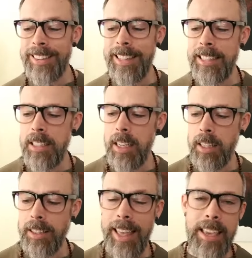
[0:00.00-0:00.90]

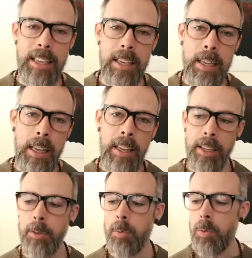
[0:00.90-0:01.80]
Lisa Lahey
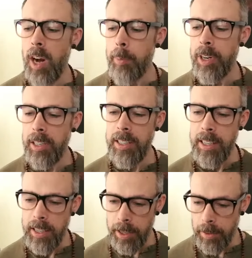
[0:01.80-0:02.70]
and Robert
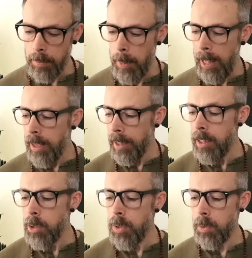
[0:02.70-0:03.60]
Kegan.
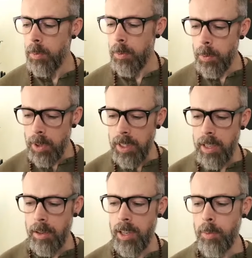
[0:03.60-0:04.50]
And this was a
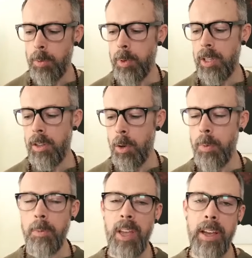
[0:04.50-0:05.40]
really incredible book that
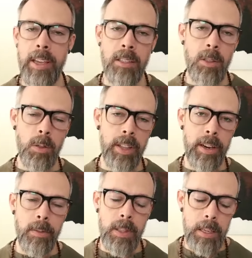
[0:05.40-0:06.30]
opened my eyes to a
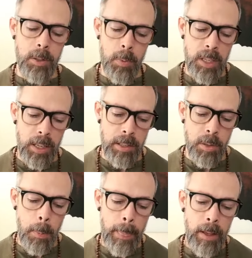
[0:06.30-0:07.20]
lot of things
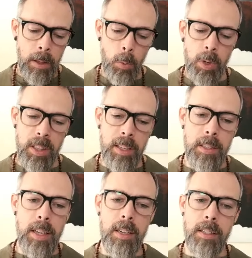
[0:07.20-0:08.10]
because what they
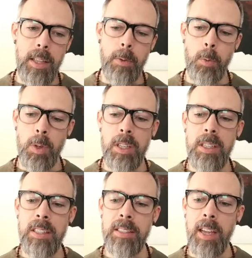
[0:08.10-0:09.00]
did is they
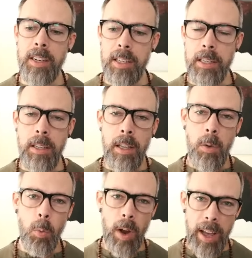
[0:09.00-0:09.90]
really studied
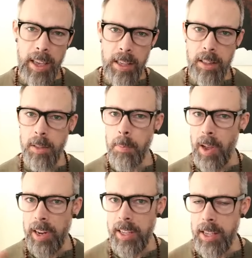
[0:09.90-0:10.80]
why the
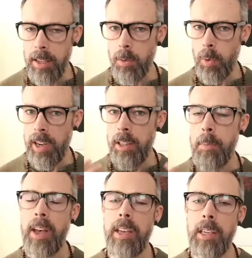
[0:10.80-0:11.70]
body and why
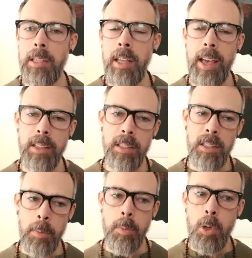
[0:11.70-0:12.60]
the mind has
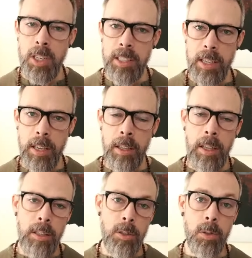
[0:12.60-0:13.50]
this immunity
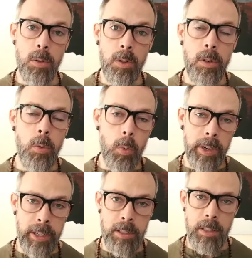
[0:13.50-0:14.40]
to
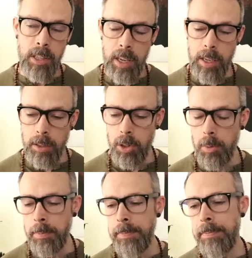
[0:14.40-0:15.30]
wanting to
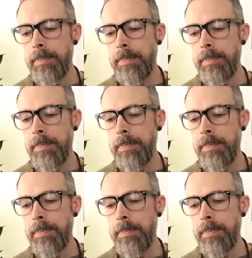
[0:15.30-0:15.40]
change.